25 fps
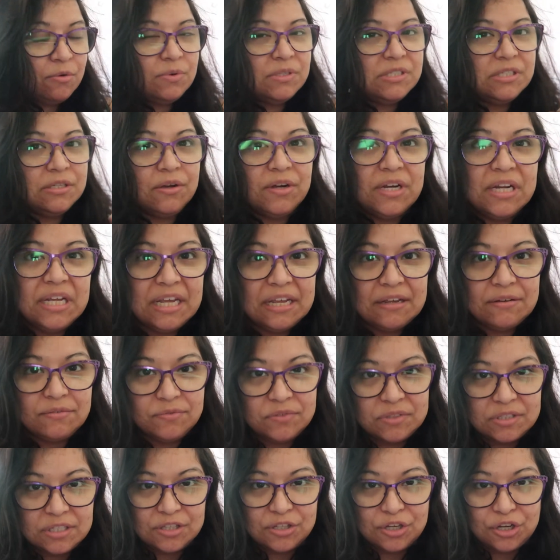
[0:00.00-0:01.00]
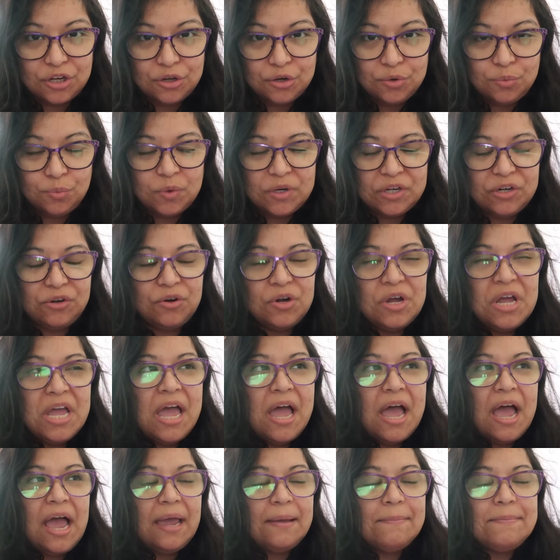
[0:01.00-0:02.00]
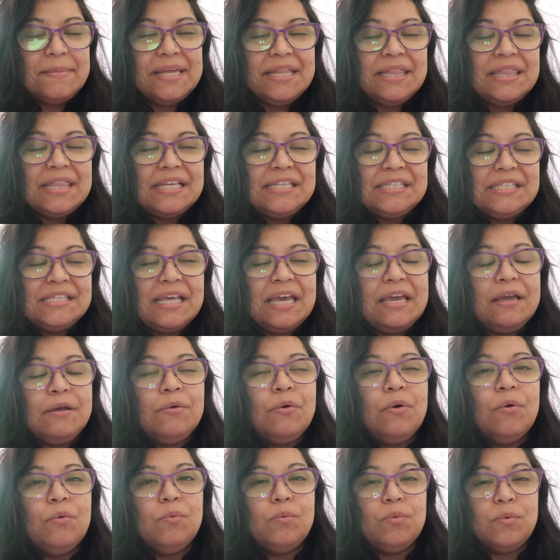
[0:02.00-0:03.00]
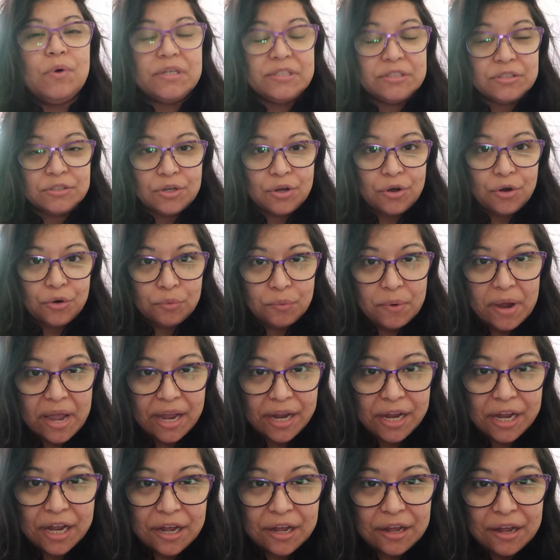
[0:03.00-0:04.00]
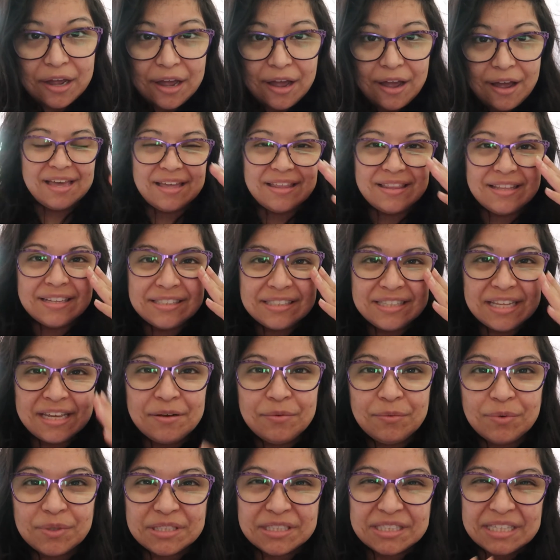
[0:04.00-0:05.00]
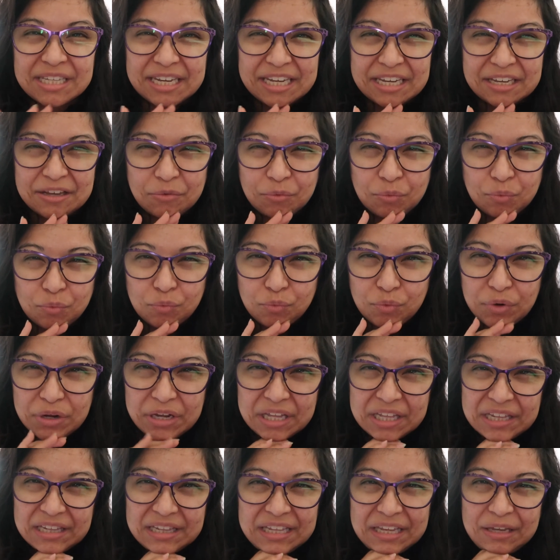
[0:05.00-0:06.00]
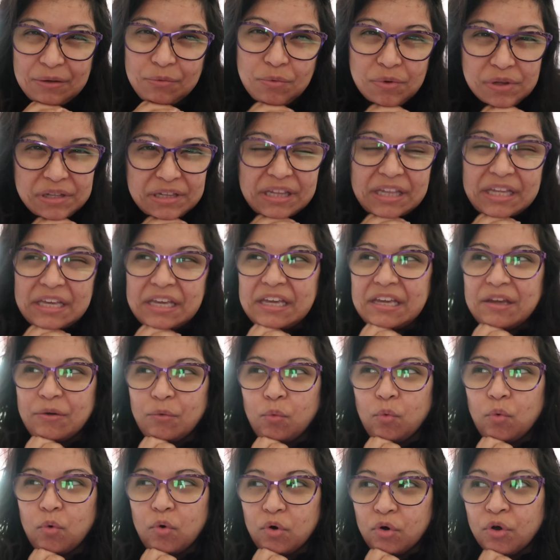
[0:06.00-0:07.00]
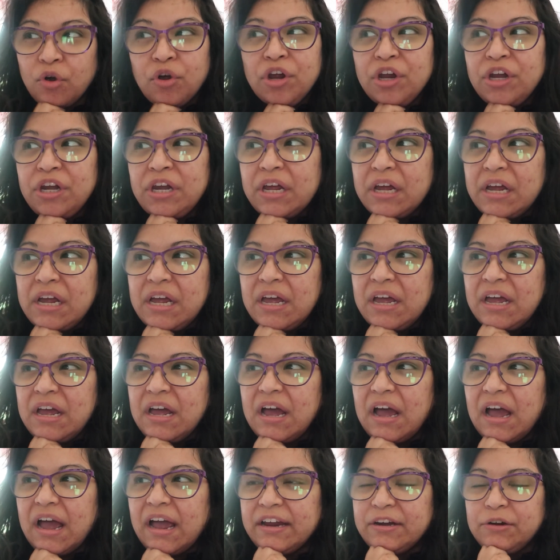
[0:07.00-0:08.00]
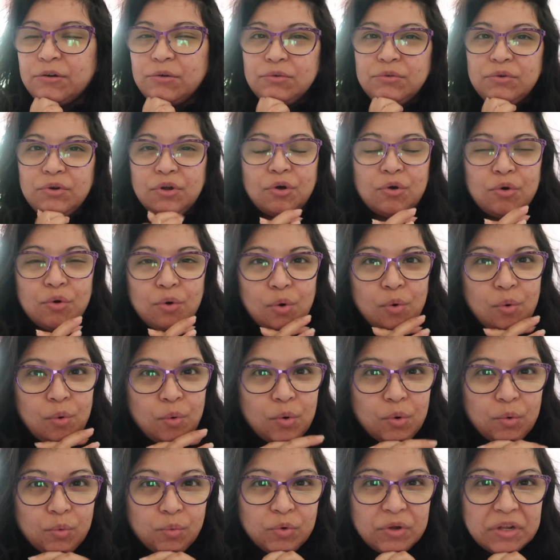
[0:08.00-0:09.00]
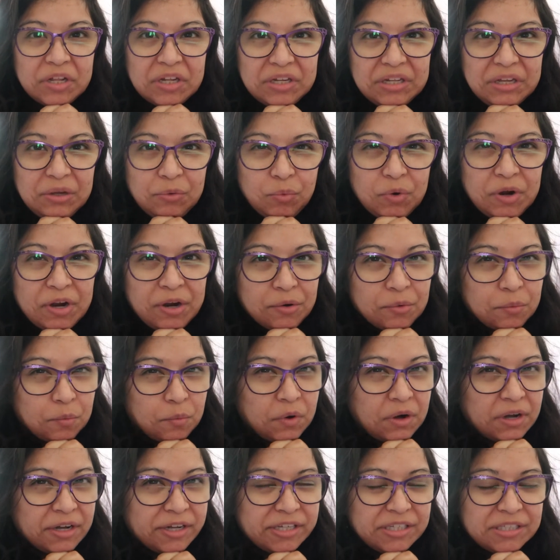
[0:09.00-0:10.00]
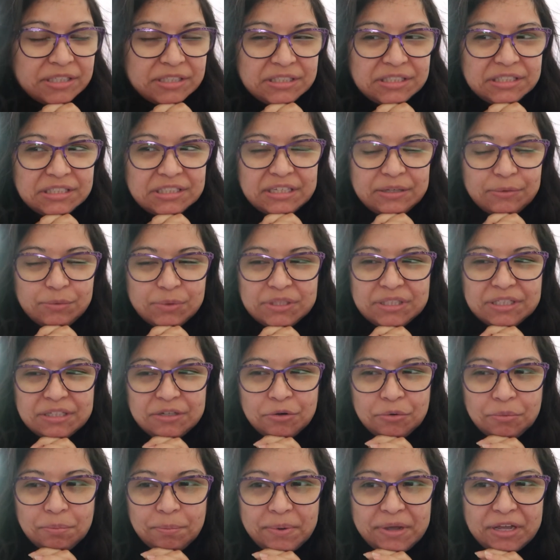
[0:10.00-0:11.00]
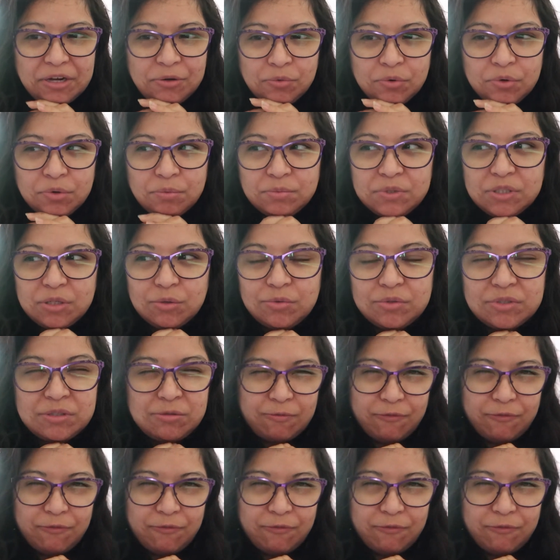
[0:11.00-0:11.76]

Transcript: was going to give to the Goodwill. I mean, this thing was a wreck. And this thing was like really worn. I don't know really where it was. It was in her bedroom, so it was